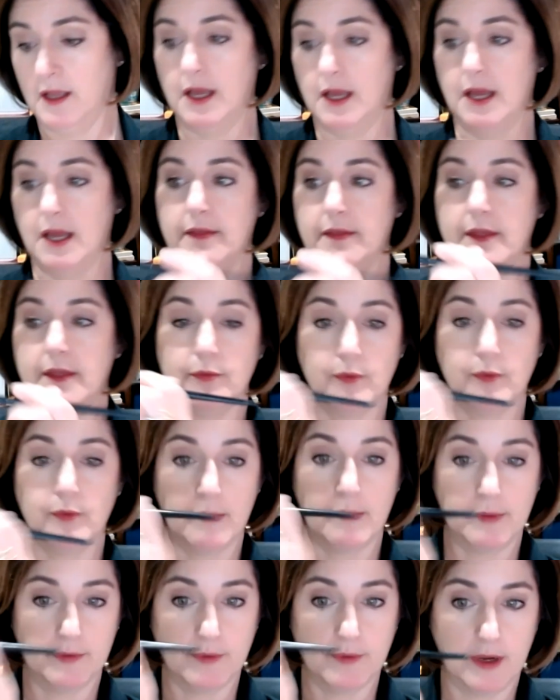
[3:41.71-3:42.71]
and then
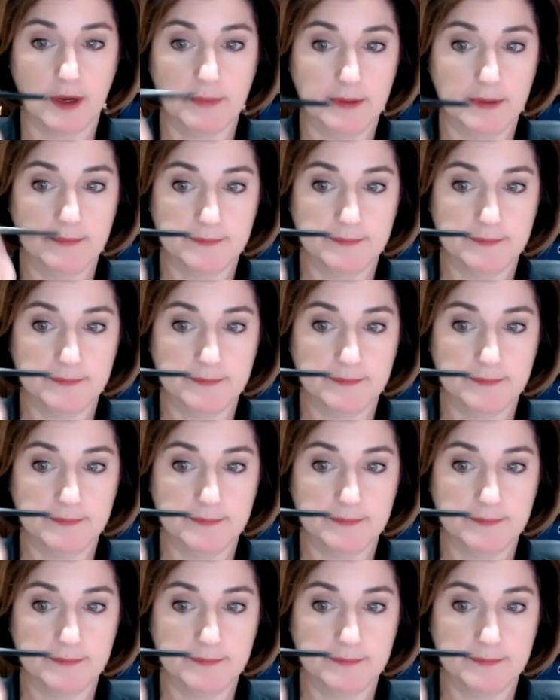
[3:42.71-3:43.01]
rub and rub.